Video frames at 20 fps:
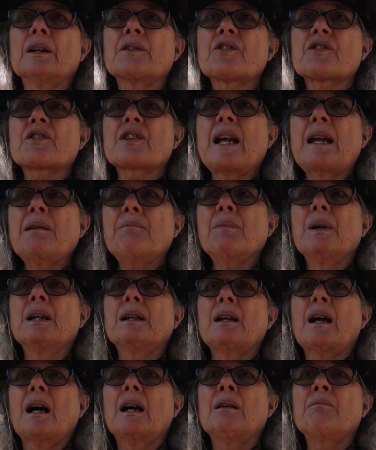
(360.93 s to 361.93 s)
a
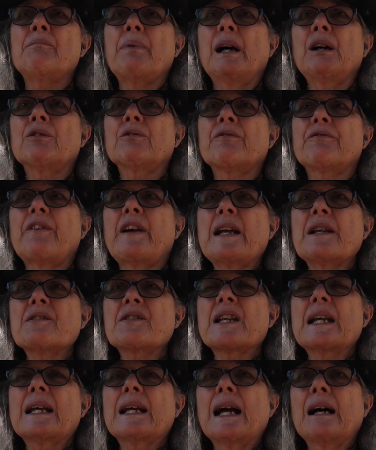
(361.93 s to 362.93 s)
statement about
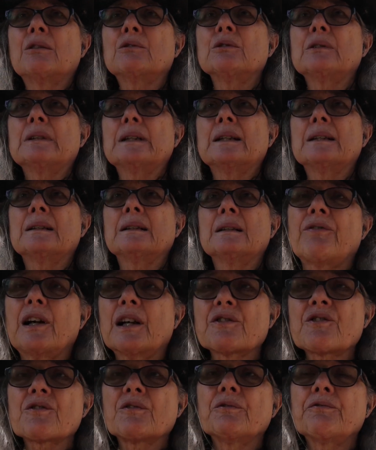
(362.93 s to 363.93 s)
phasing out
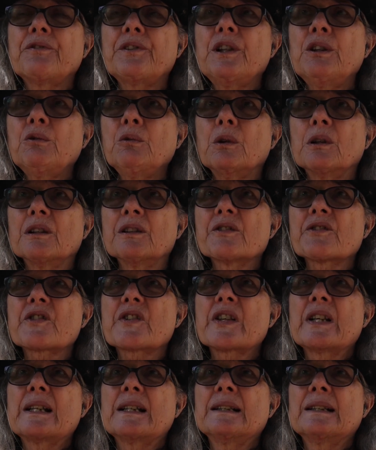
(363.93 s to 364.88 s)
fossil fuels.